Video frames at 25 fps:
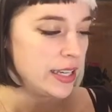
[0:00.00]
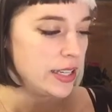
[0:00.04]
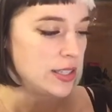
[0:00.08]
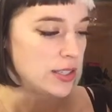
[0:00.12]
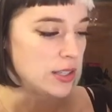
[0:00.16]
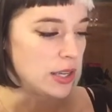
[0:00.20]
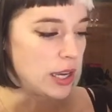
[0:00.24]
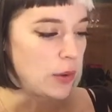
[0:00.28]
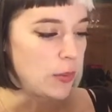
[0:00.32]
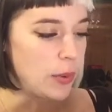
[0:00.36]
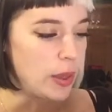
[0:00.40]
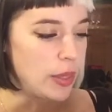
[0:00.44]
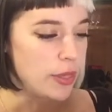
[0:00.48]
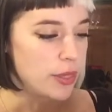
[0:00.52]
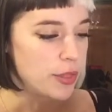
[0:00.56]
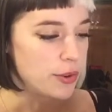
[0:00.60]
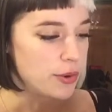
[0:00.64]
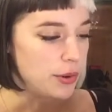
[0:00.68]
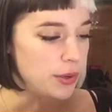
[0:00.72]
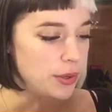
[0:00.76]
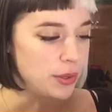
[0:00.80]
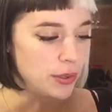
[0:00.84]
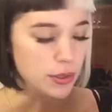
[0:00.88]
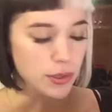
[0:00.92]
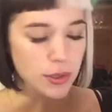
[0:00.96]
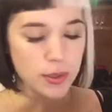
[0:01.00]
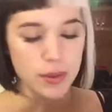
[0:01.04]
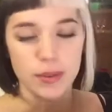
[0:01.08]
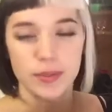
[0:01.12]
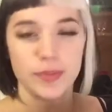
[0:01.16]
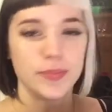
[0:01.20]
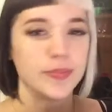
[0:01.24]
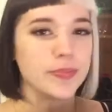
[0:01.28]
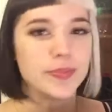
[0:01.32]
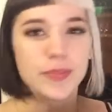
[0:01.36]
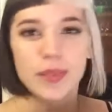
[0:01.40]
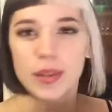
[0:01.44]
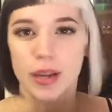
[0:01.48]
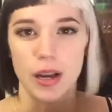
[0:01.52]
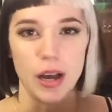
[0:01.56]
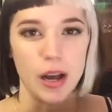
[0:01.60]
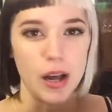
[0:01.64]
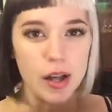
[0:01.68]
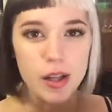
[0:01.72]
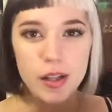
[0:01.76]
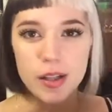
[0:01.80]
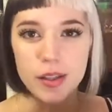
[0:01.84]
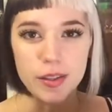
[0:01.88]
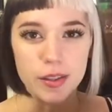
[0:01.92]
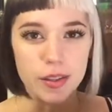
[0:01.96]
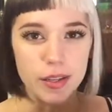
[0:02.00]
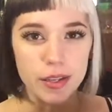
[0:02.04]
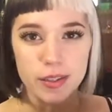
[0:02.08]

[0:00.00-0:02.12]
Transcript: So I went through all